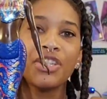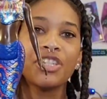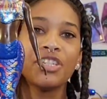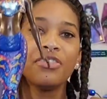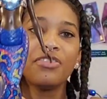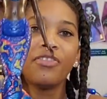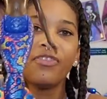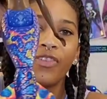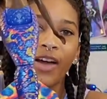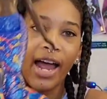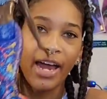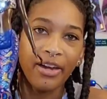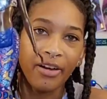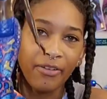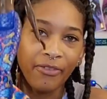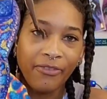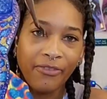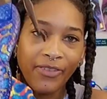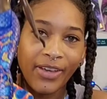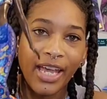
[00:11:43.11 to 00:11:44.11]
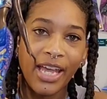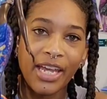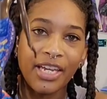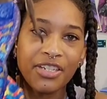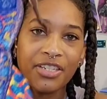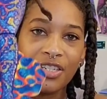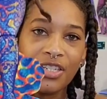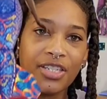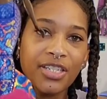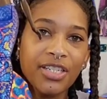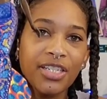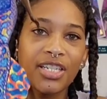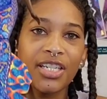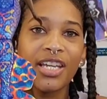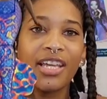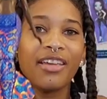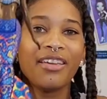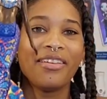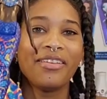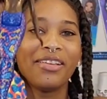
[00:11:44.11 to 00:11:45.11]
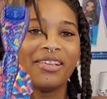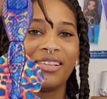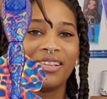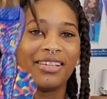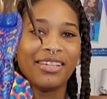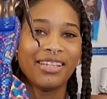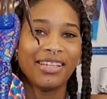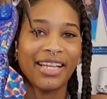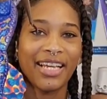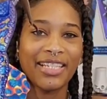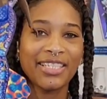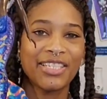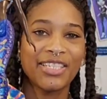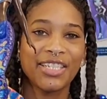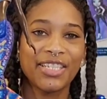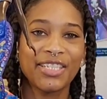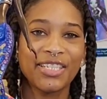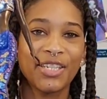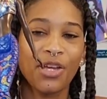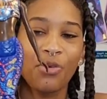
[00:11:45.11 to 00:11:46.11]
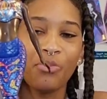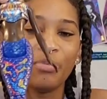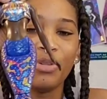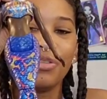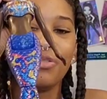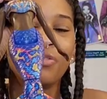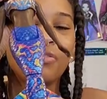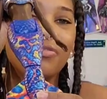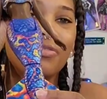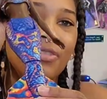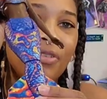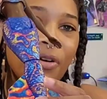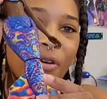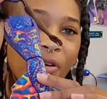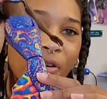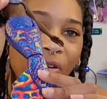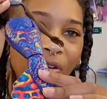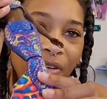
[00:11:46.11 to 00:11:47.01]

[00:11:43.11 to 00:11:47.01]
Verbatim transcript: She's fire fish. That's just so beautiful.